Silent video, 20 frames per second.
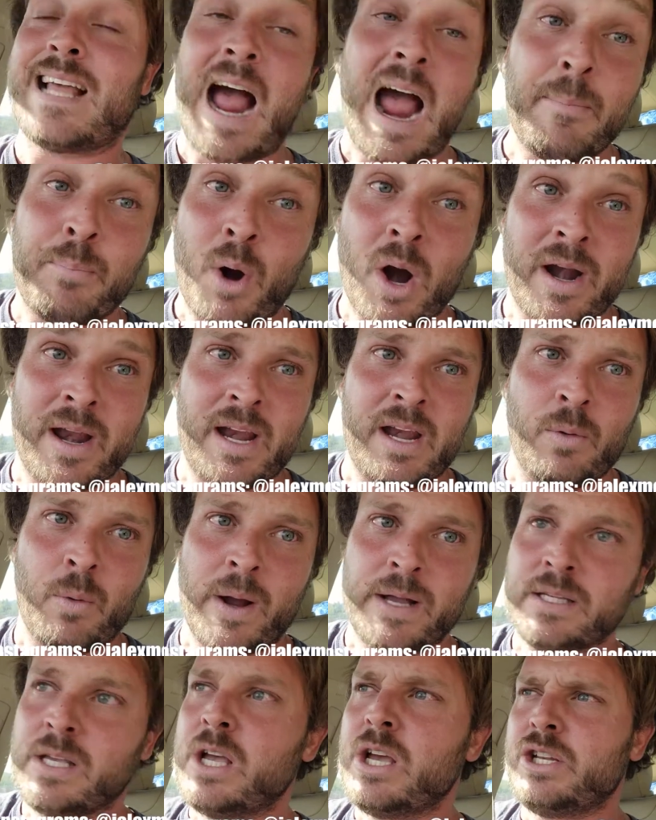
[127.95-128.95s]
I brought it
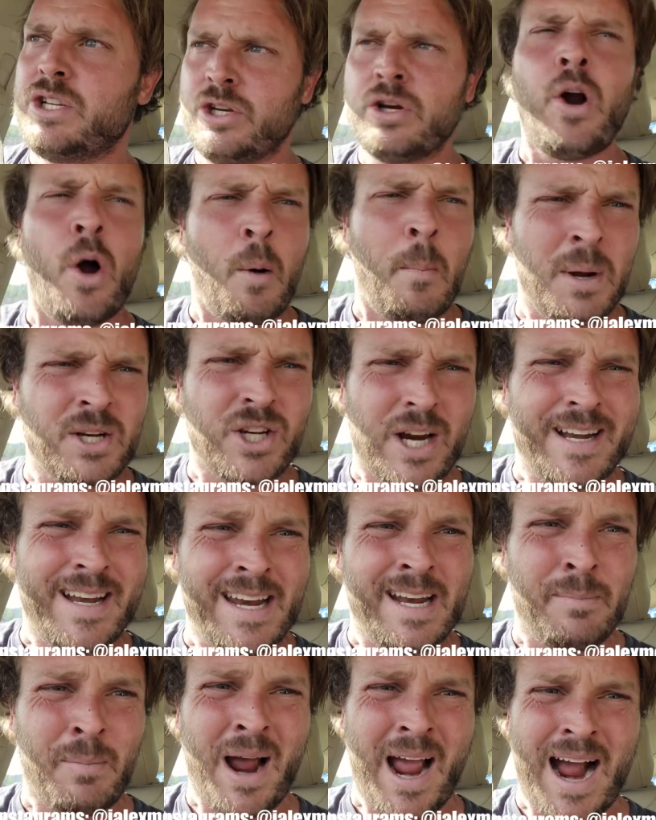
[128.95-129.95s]
anyways. Do you know how much I
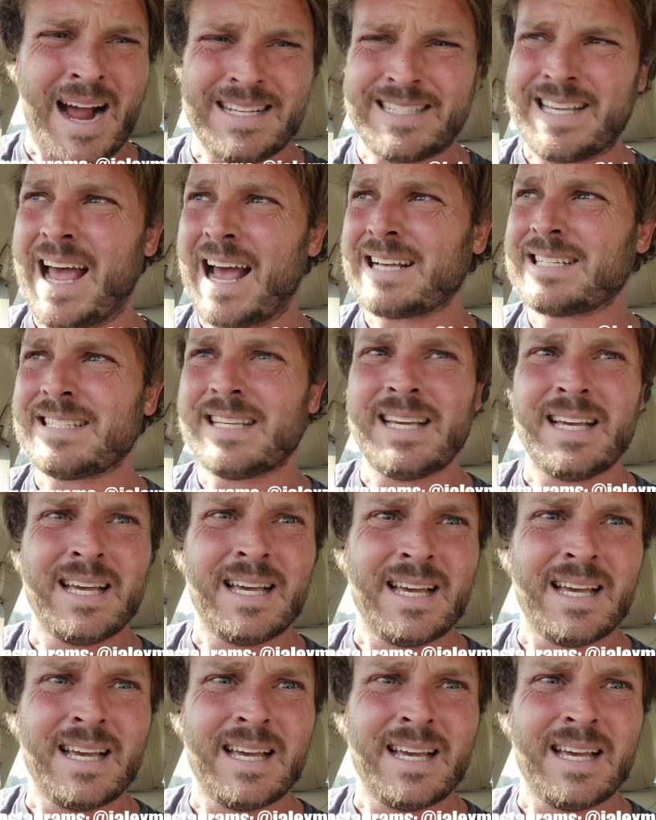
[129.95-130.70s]
needed my ice axe?